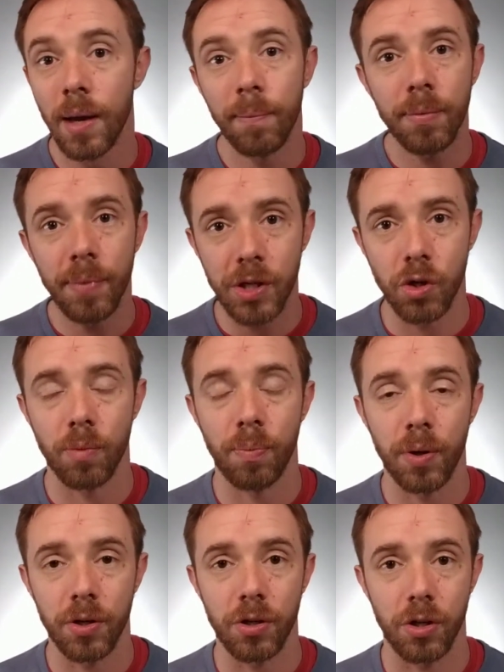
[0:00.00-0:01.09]
but make sure to
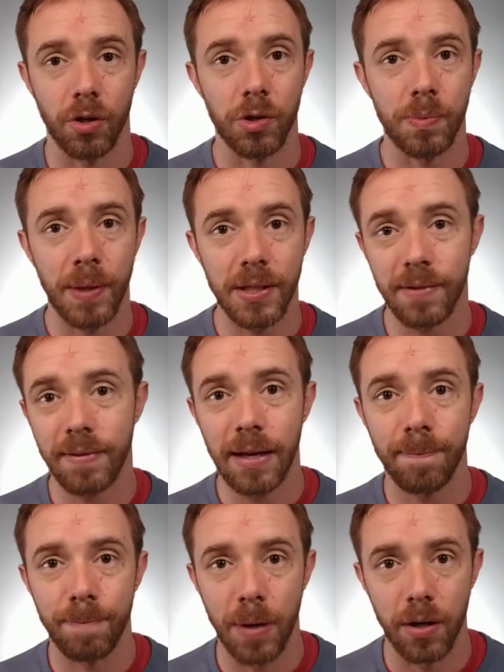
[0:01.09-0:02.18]
put it into yours because I've
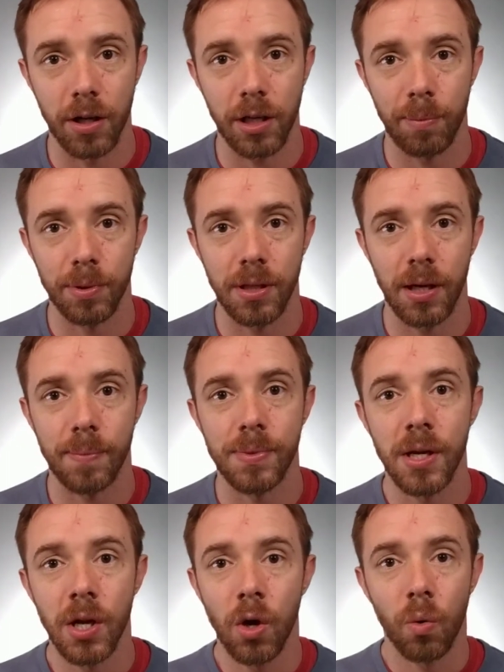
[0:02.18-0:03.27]
gotten burned a couple times
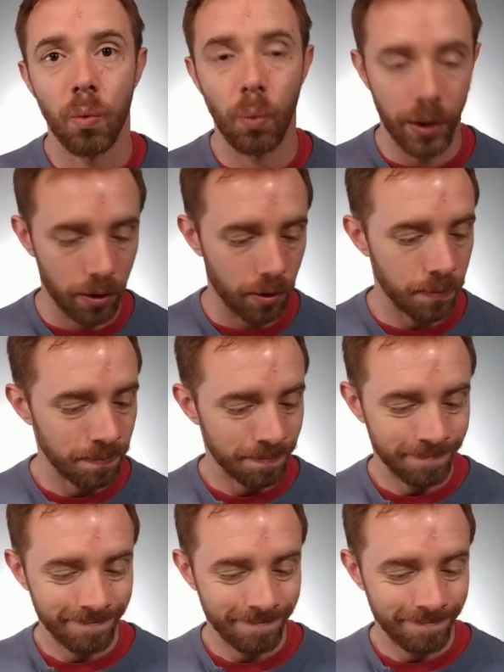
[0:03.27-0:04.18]
where